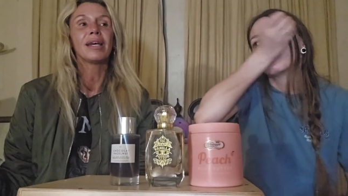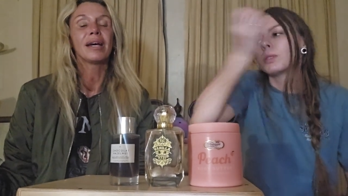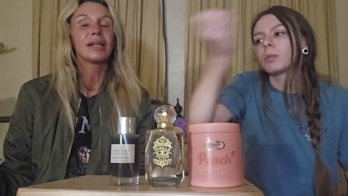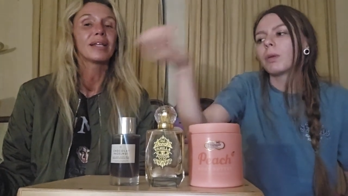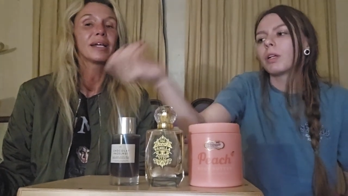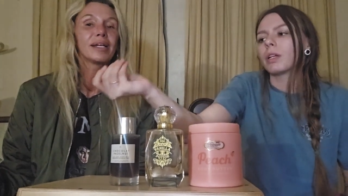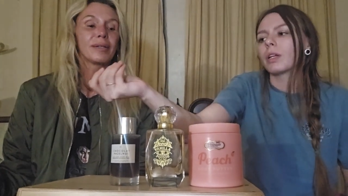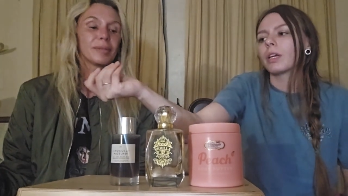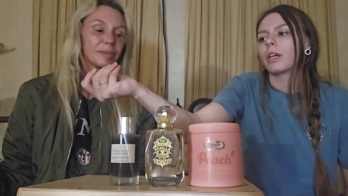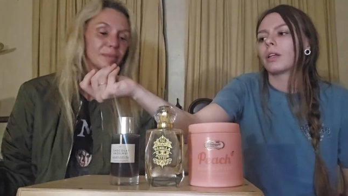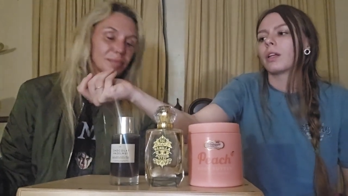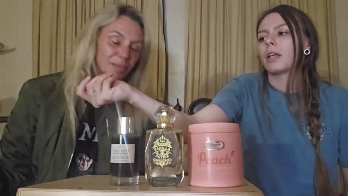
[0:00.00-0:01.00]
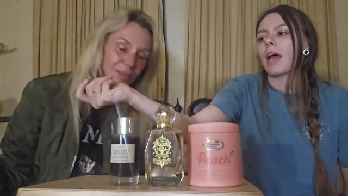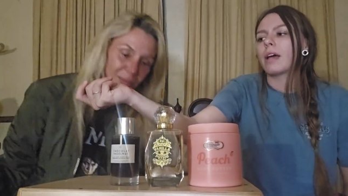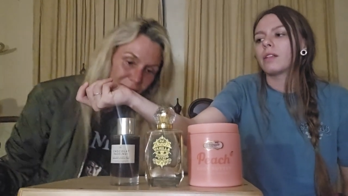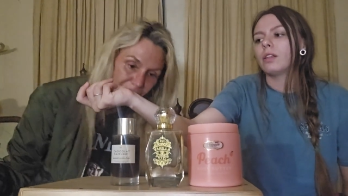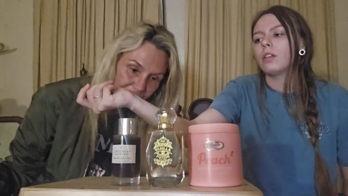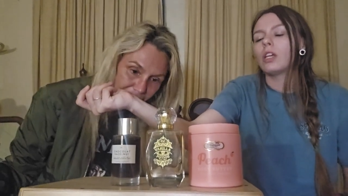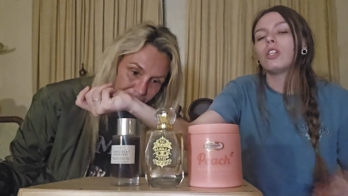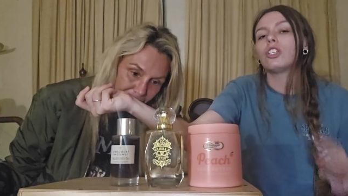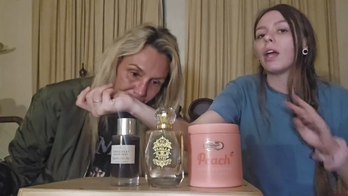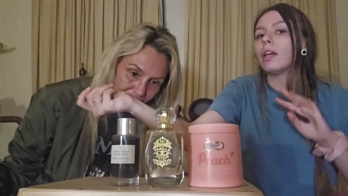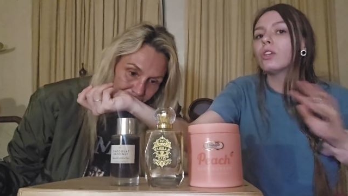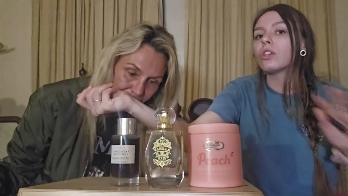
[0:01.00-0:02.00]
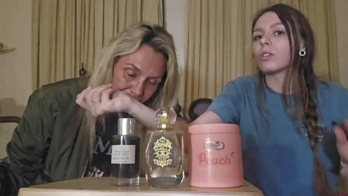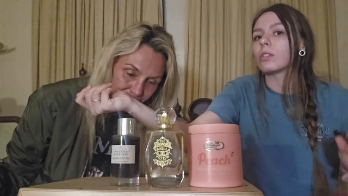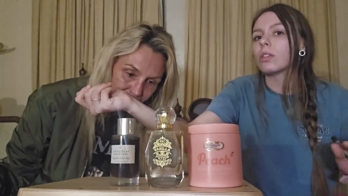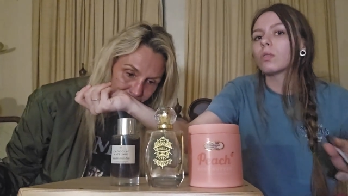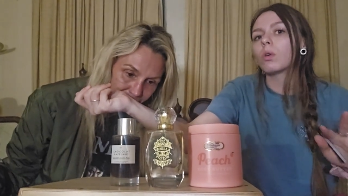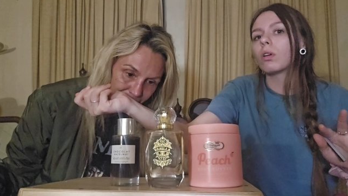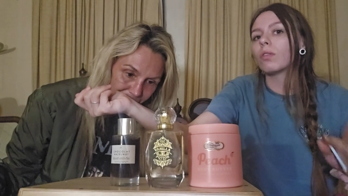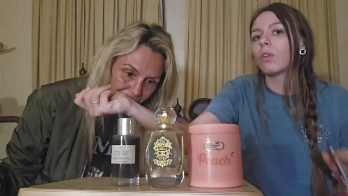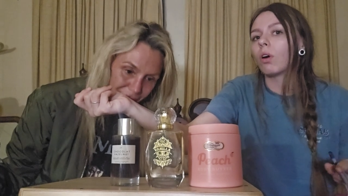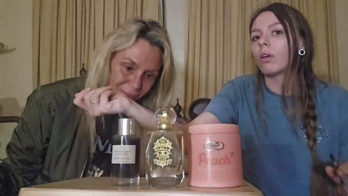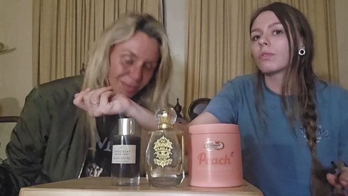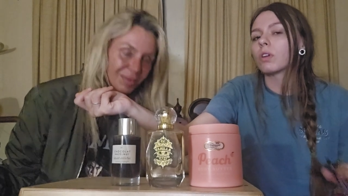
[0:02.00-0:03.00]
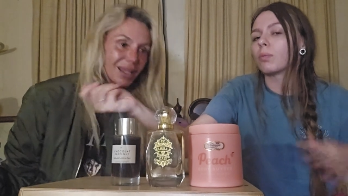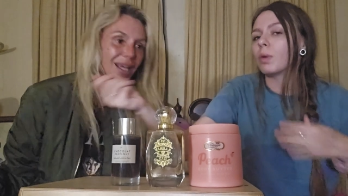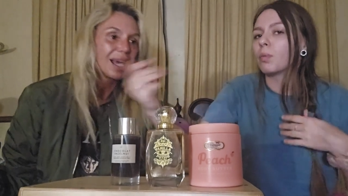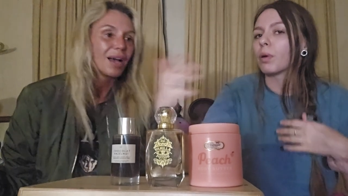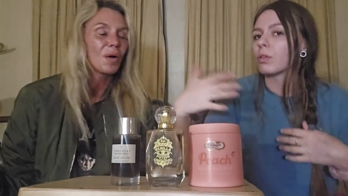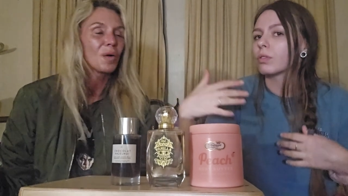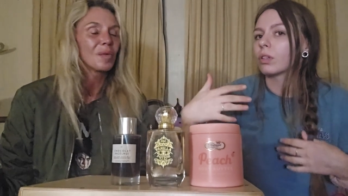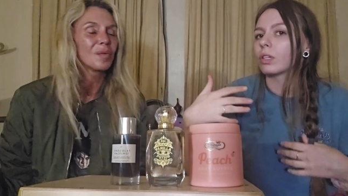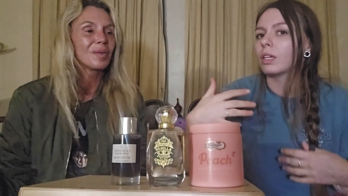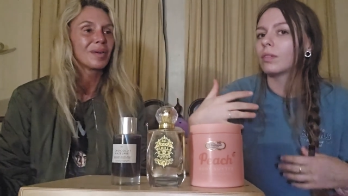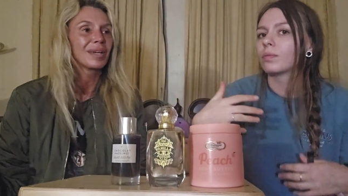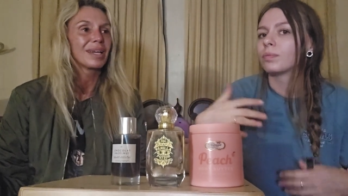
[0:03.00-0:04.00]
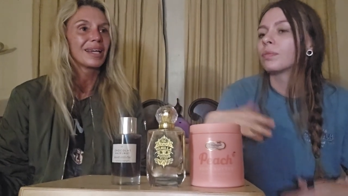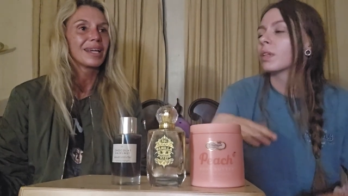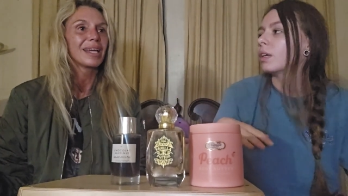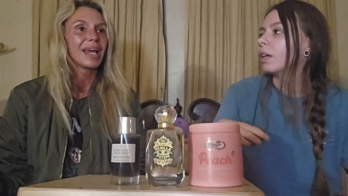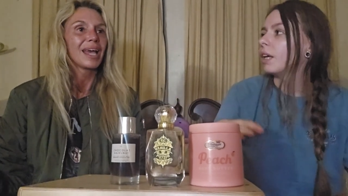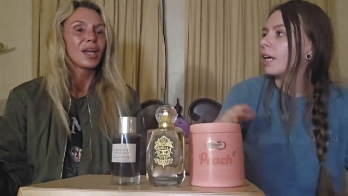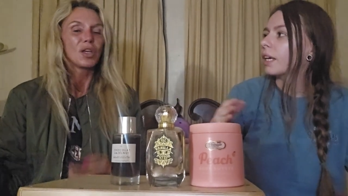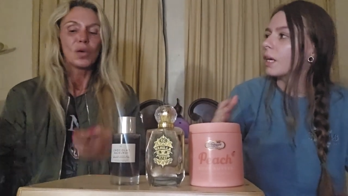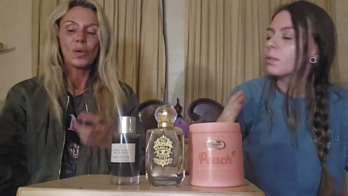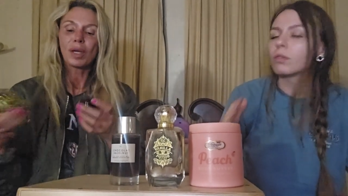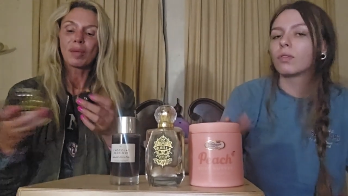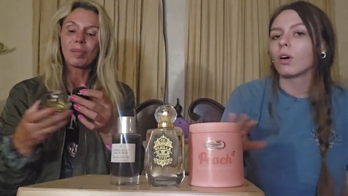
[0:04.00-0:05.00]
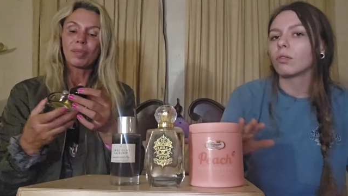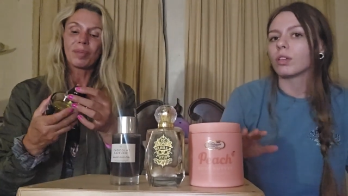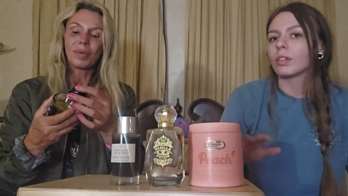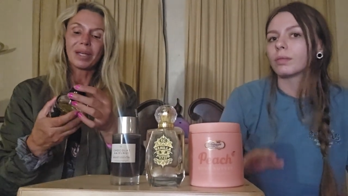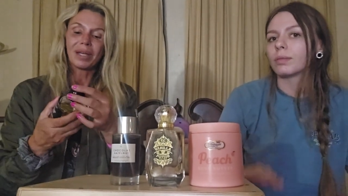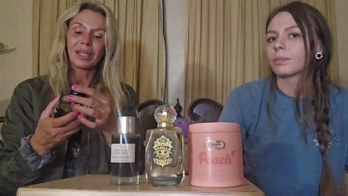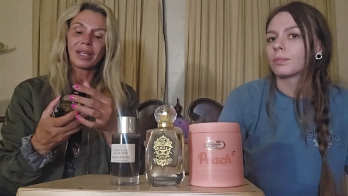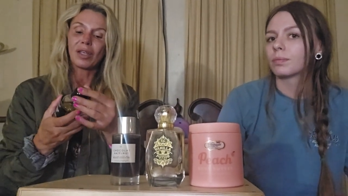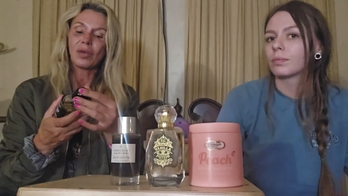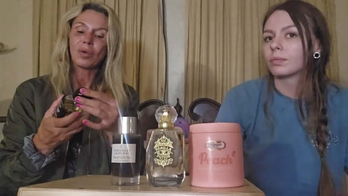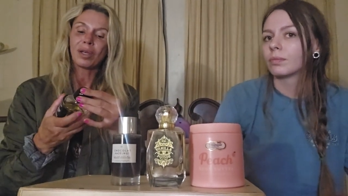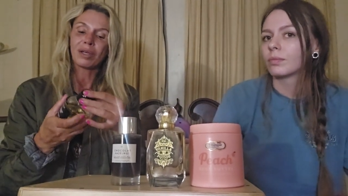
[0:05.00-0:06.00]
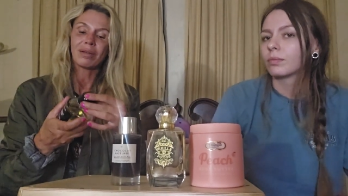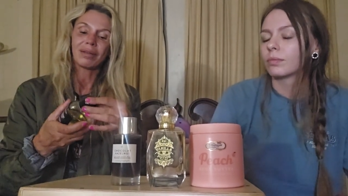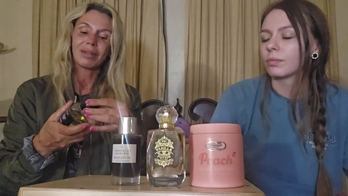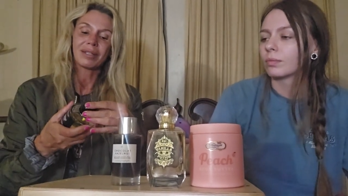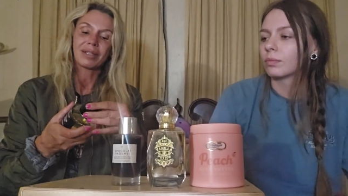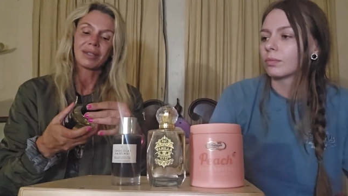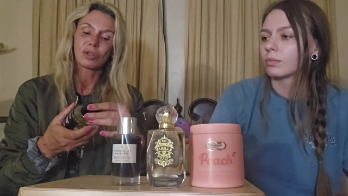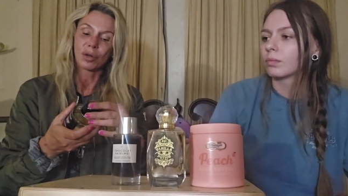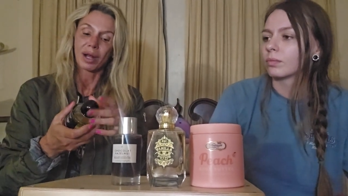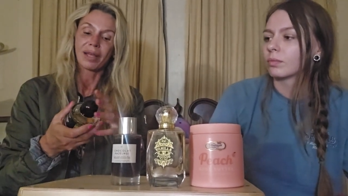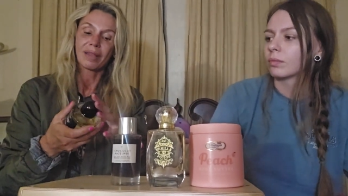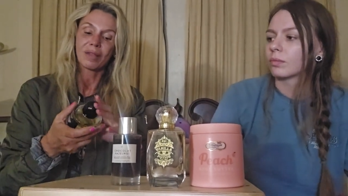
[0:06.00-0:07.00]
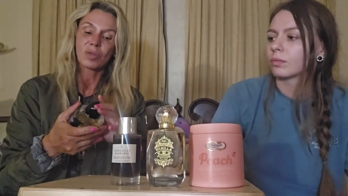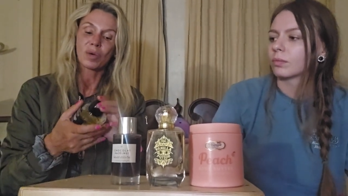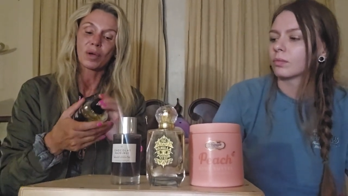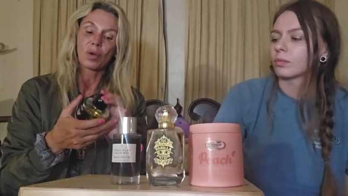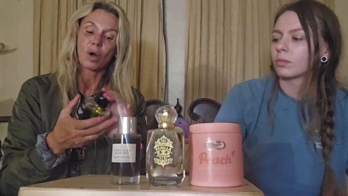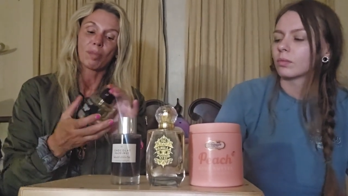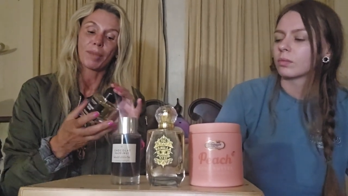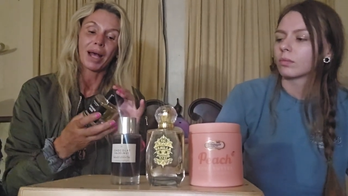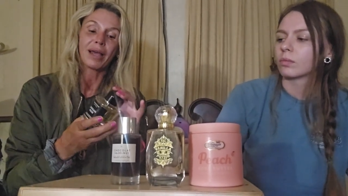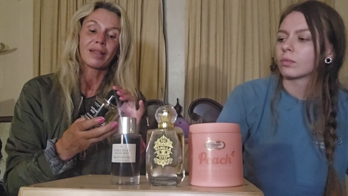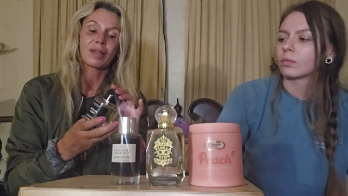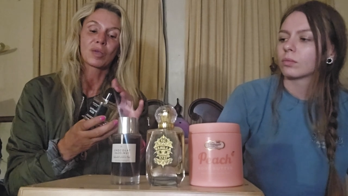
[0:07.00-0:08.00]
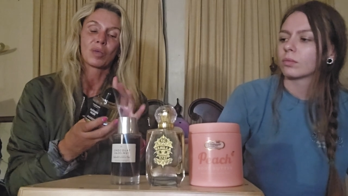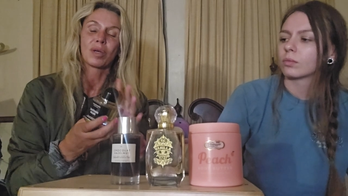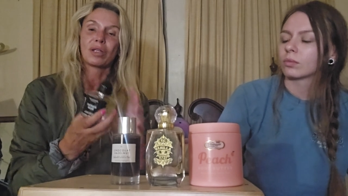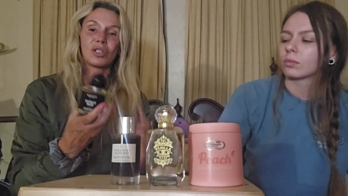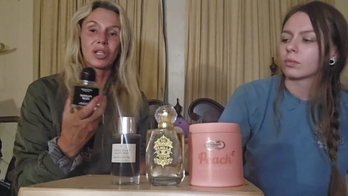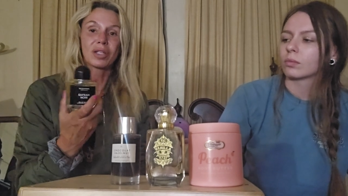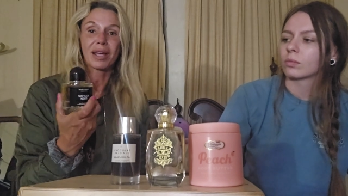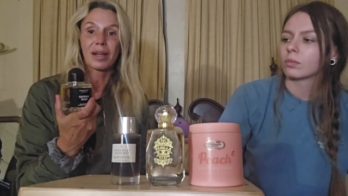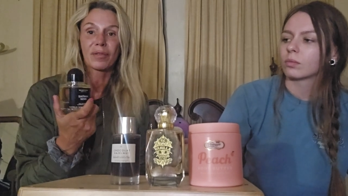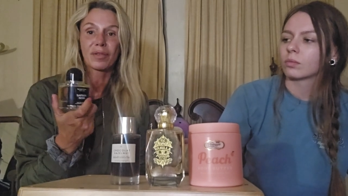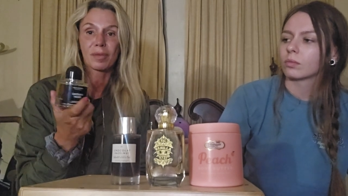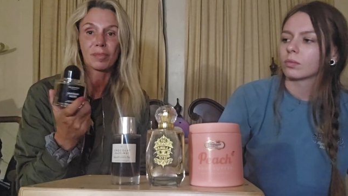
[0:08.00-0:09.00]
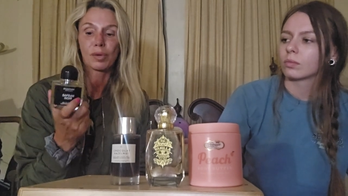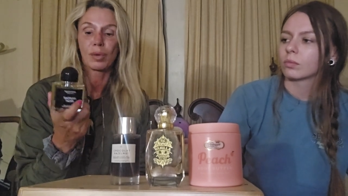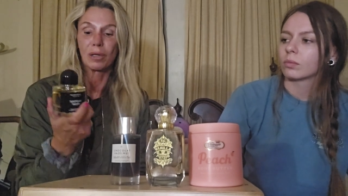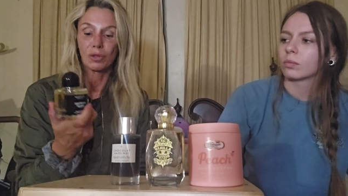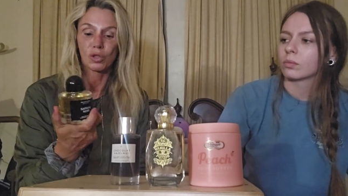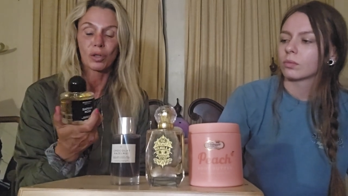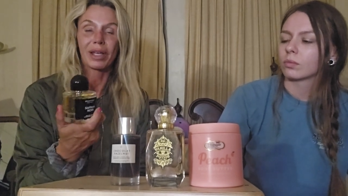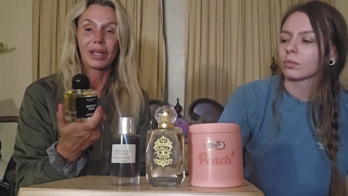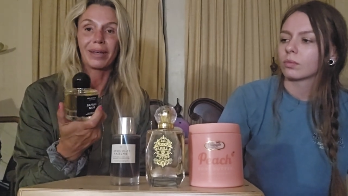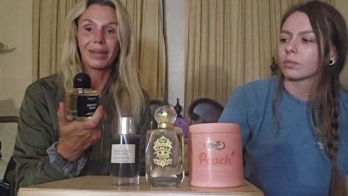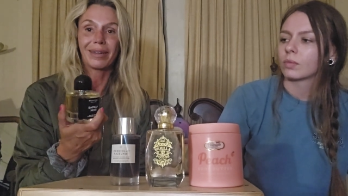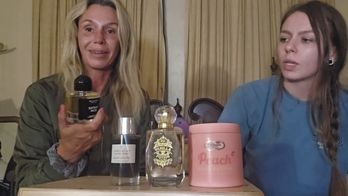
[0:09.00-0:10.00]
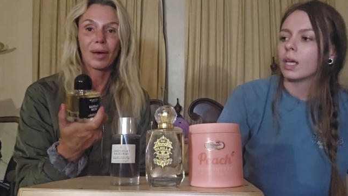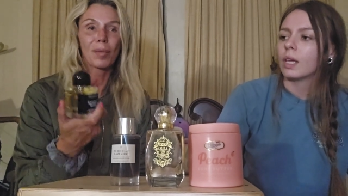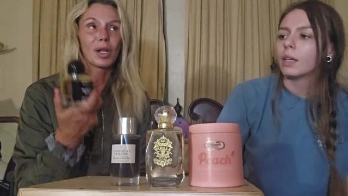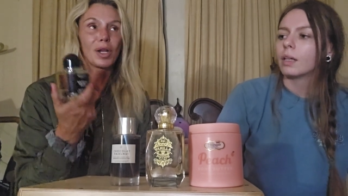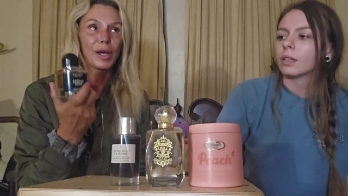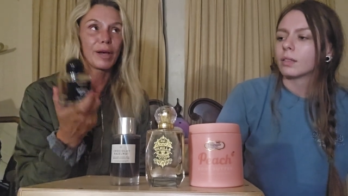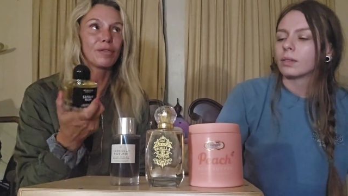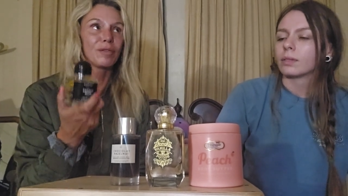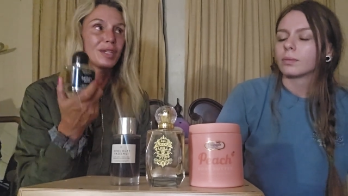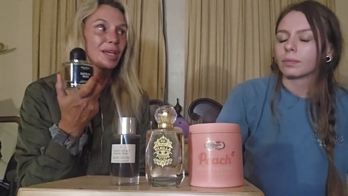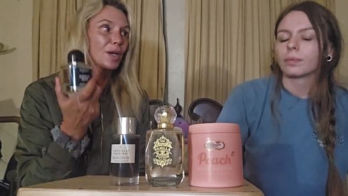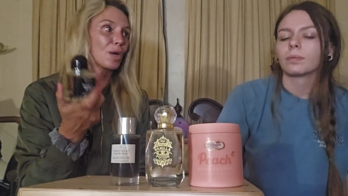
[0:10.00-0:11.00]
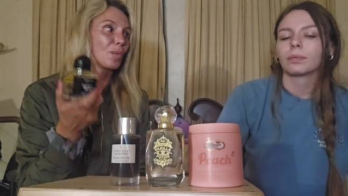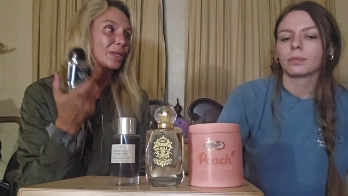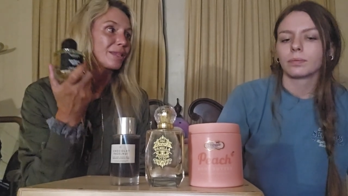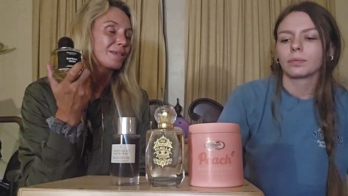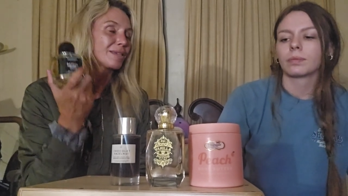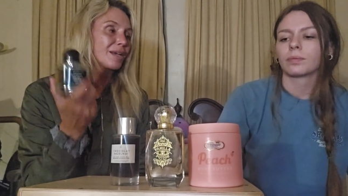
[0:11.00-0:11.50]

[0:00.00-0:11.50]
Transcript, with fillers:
Speaker 1: Smell it again. As it it changes. This one evolves on me personally. It keeps you evolving.
Speaker 2: you could try this one or buy this one just out of simple intrigue. I would love to hear what this